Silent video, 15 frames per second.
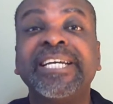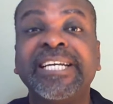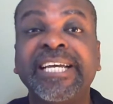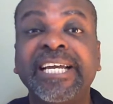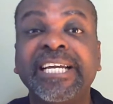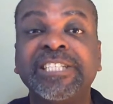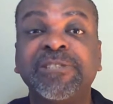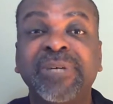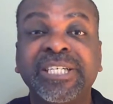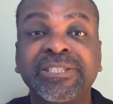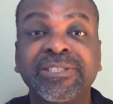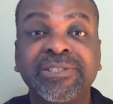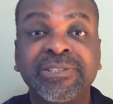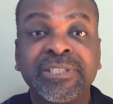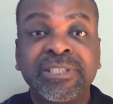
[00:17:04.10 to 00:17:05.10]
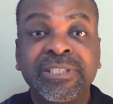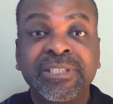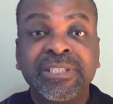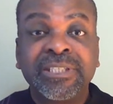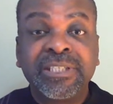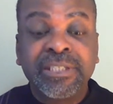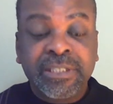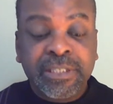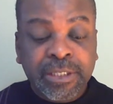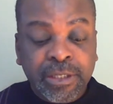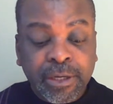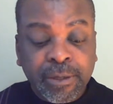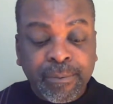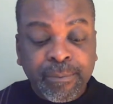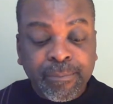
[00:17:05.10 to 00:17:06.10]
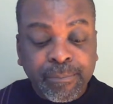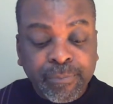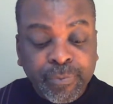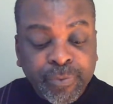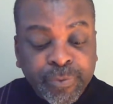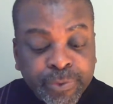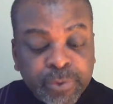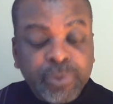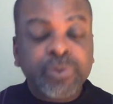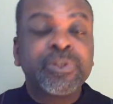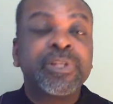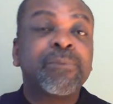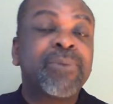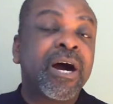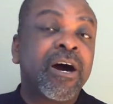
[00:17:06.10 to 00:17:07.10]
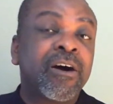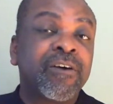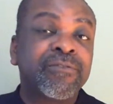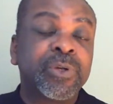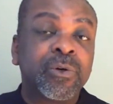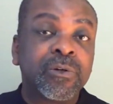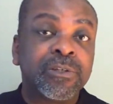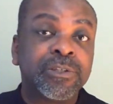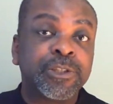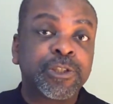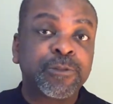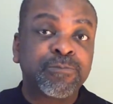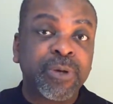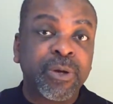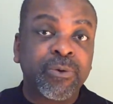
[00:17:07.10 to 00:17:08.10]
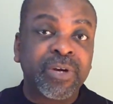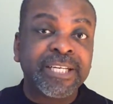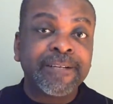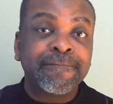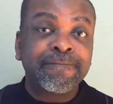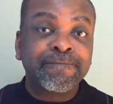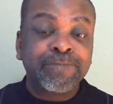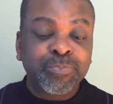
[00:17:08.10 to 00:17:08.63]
engagements, through the power of the Holy Spirit,